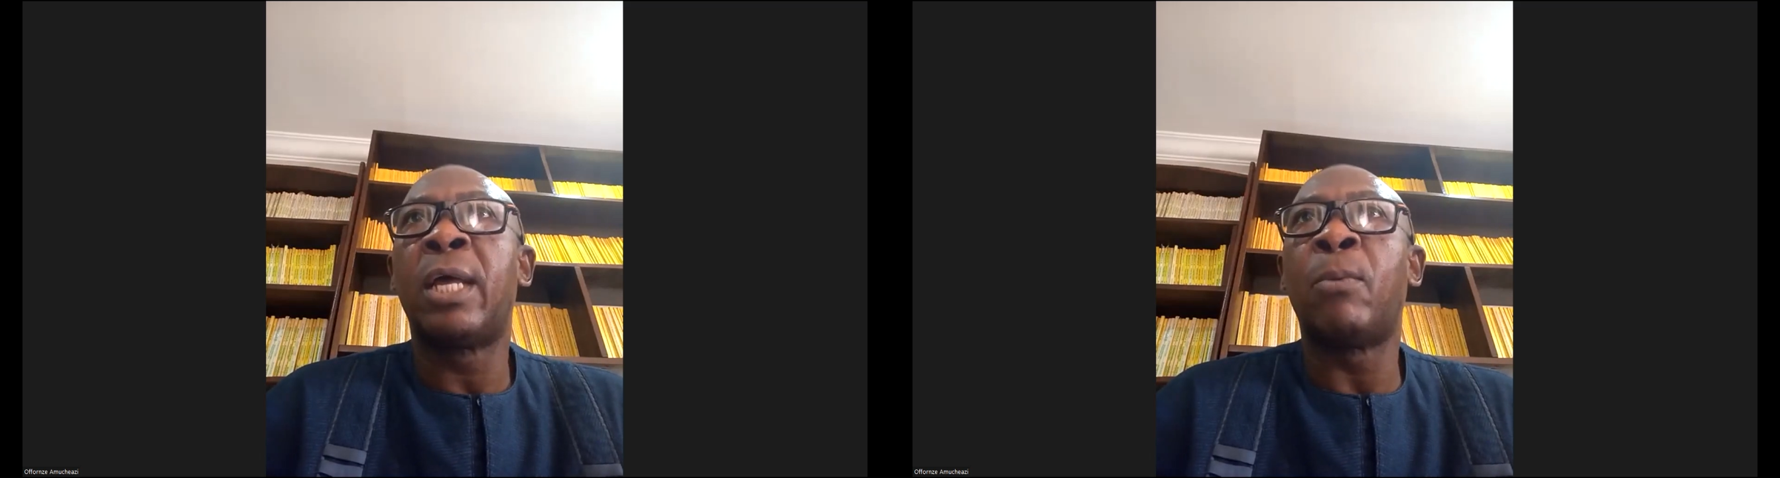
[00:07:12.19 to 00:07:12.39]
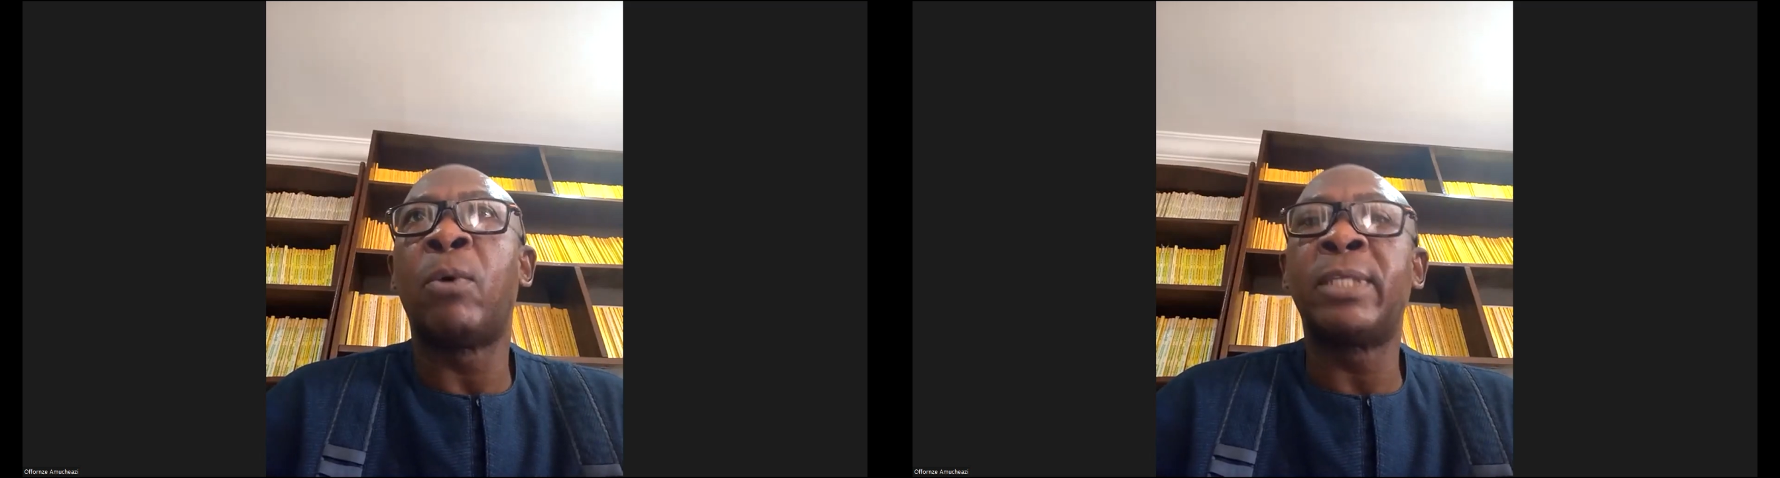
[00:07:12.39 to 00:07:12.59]

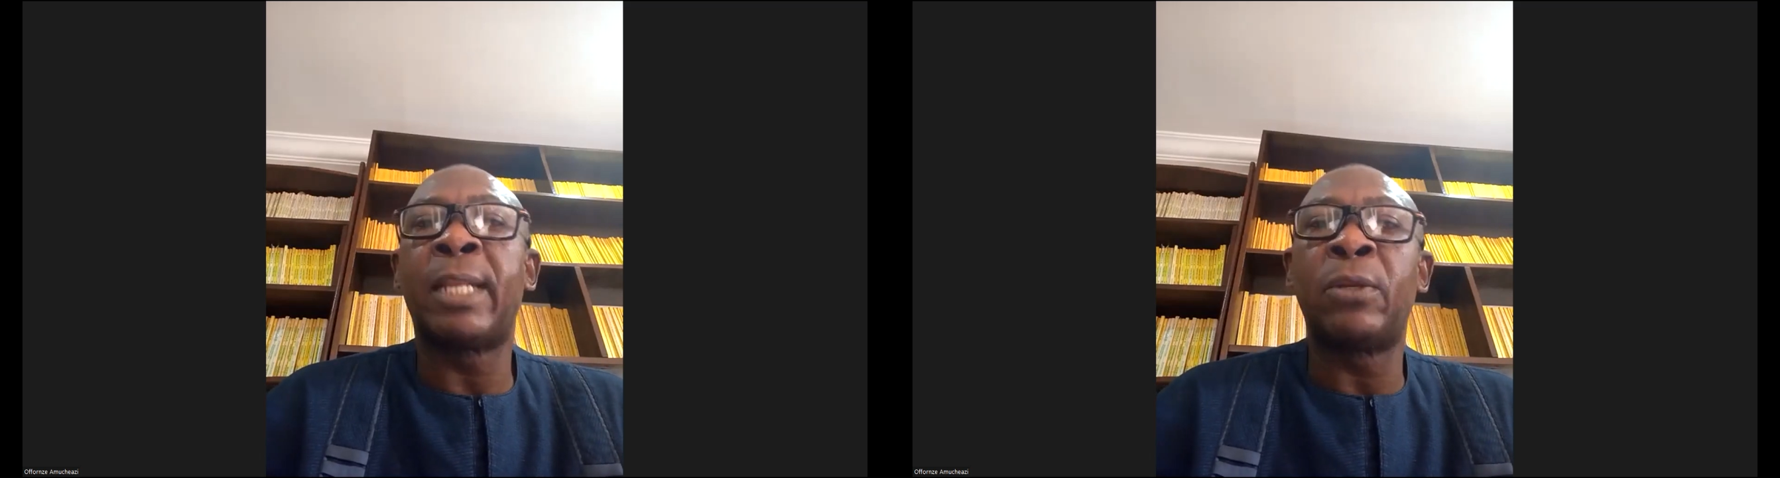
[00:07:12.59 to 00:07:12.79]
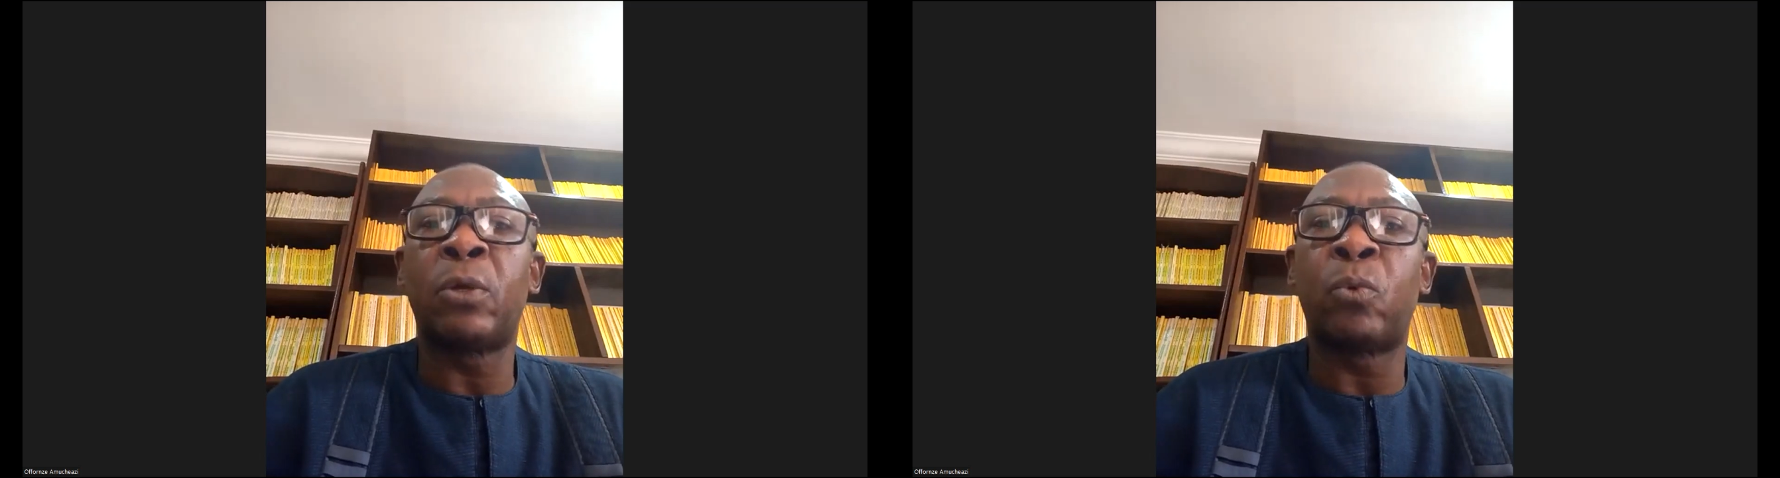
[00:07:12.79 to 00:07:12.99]
and once the
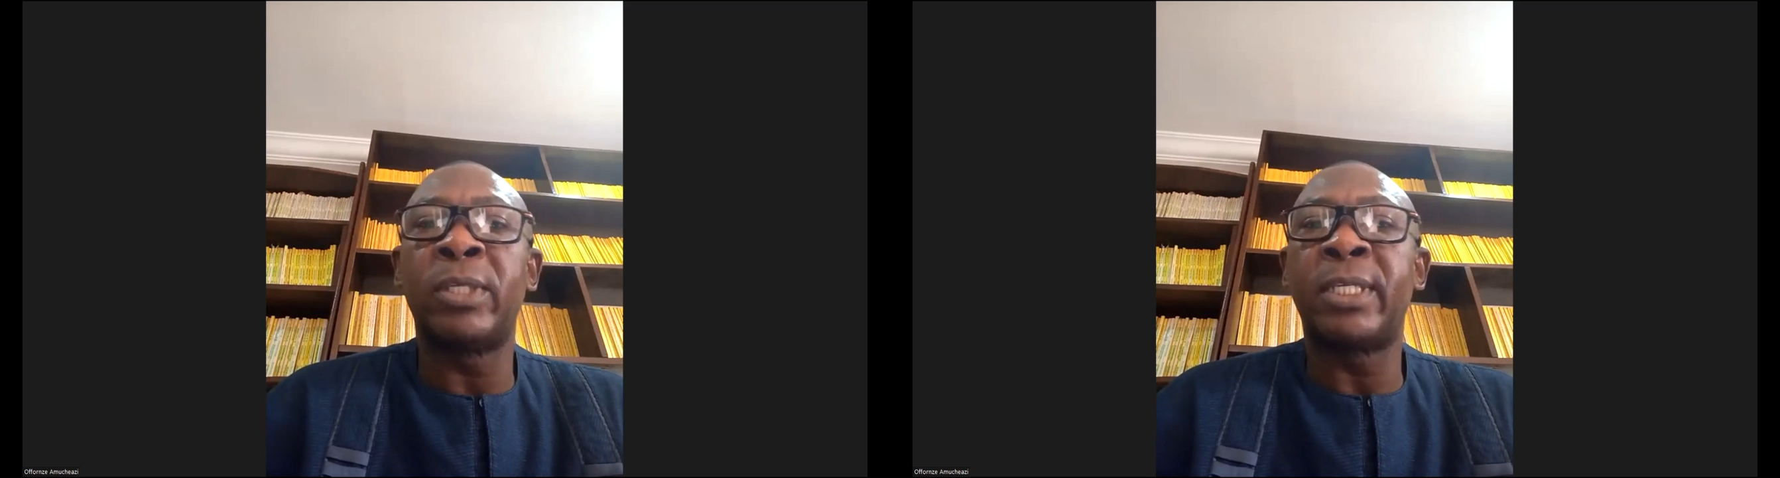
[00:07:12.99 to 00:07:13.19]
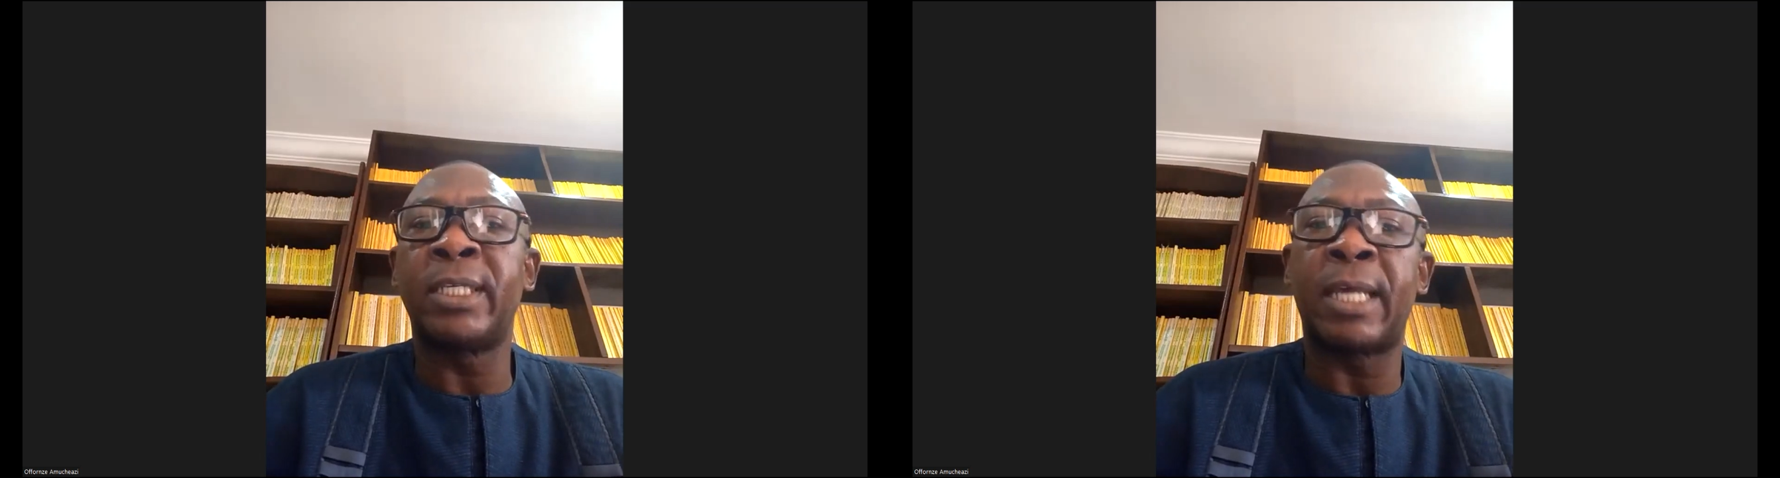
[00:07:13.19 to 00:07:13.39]
landlord
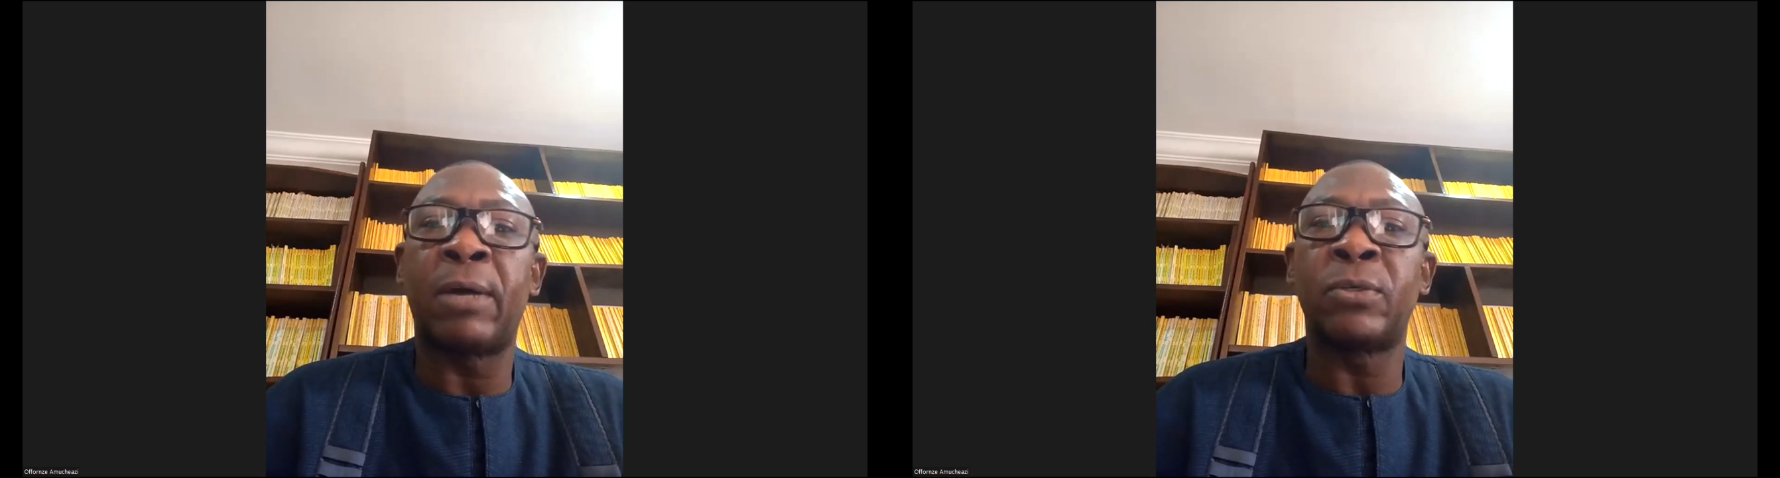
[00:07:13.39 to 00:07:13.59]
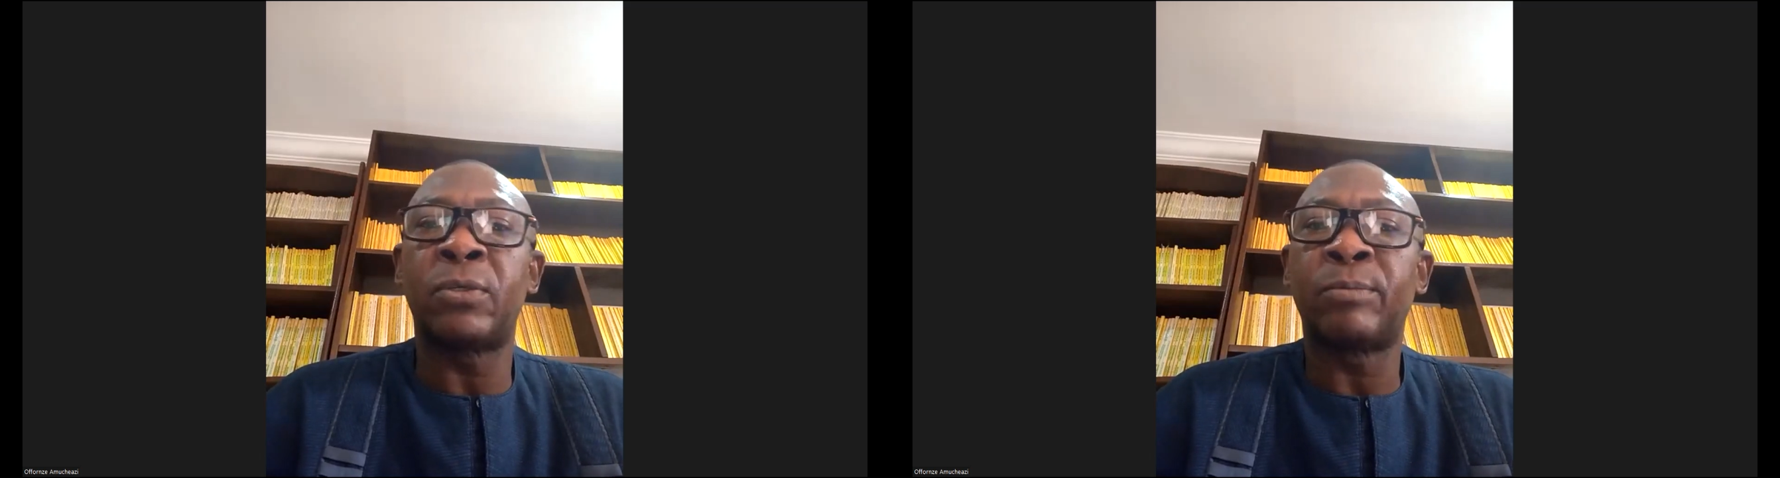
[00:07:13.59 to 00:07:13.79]
wants his
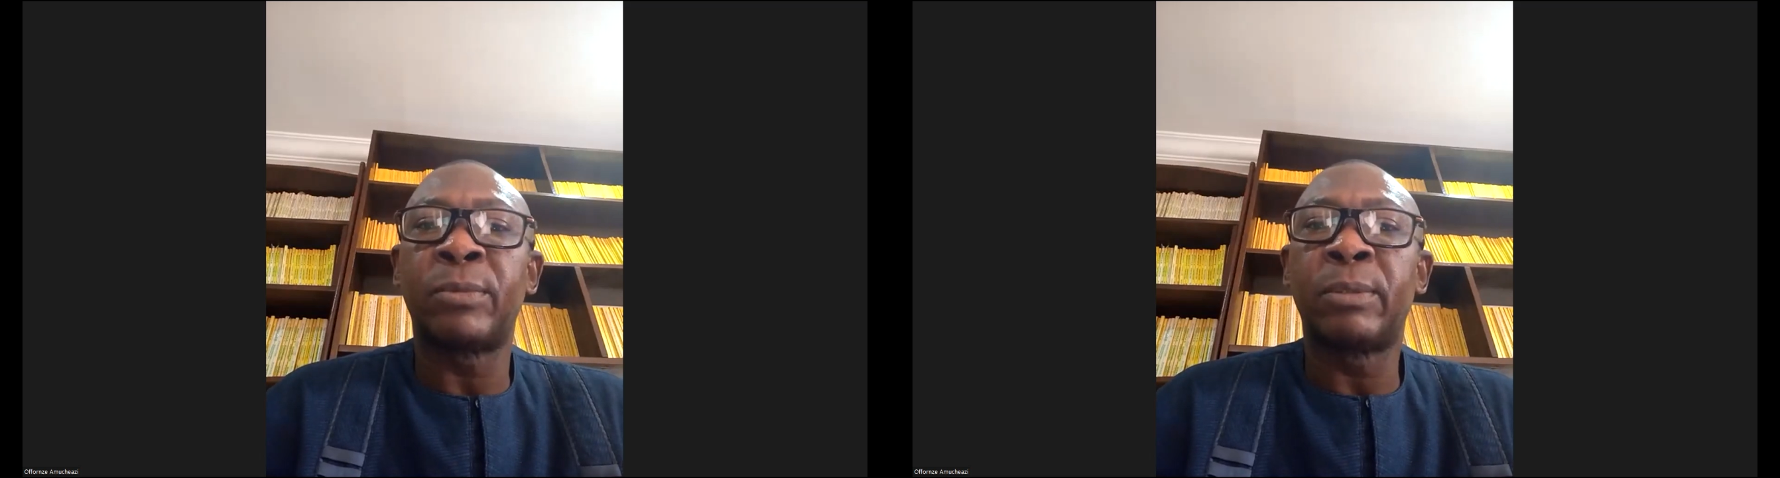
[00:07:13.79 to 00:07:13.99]
house,